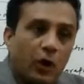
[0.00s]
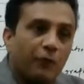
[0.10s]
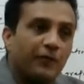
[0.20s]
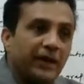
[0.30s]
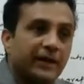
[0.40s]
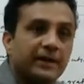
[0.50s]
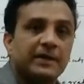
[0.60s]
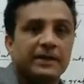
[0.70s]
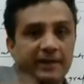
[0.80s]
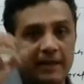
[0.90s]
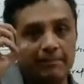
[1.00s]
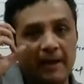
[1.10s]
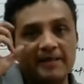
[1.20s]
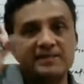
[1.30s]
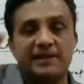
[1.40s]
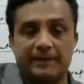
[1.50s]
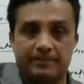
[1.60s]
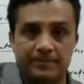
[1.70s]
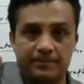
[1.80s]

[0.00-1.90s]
offering a mind setup